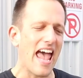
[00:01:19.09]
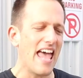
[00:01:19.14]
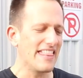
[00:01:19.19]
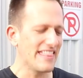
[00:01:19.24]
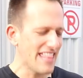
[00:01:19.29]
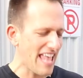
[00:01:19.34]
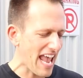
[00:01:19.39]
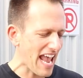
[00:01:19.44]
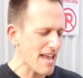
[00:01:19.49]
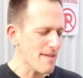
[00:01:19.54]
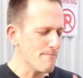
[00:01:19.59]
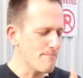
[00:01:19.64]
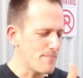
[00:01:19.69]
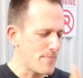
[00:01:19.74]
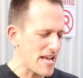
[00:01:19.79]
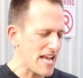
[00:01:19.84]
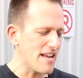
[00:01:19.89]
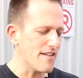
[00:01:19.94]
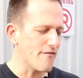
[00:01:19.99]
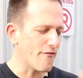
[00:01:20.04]
and
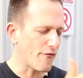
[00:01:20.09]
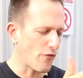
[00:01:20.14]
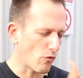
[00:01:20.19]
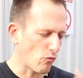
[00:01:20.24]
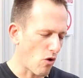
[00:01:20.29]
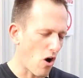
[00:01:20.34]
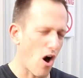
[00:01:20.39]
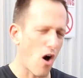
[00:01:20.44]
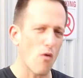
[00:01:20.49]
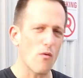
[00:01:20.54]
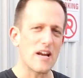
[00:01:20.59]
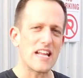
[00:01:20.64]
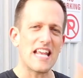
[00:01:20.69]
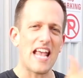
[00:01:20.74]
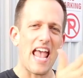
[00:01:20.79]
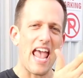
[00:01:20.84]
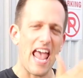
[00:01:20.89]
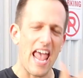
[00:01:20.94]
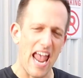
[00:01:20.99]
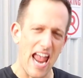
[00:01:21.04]
they beat
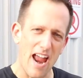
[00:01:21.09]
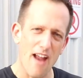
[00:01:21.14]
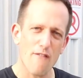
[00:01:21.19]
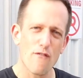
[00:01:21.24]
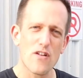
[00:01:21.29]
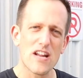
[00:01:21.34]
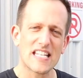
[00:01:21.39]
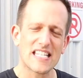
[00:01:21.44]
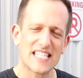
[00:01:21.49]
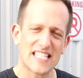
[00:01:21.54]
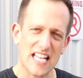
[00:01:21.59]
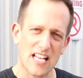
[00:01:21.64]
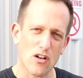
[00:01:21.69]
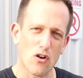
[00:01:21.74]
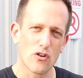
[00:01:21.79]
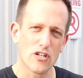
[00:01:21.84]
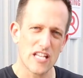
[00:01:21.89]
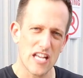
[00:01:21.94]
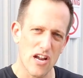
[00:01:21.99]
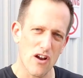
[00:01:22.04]
Ferrari every
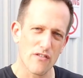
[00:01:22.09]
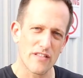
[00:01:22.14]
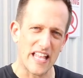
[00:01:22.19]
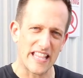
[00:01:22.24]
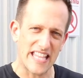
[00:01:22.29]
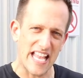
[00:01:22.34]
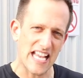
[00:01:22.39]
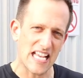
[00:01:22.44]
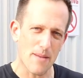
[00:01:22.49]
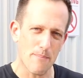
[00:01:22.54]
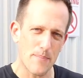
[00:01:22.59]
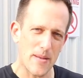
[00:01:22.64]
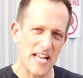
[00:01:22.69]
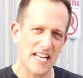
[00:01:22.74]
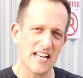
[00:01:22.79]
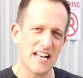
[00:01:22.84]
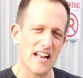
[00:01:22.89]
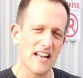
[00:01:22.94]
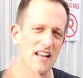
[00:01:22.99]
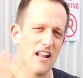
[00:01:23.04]
single year that they
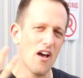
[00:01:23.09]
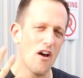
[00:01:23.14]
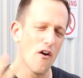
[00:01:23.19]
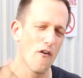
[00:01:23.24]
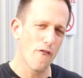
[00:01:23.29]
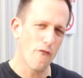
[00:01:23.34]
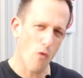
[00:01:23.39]
competed in.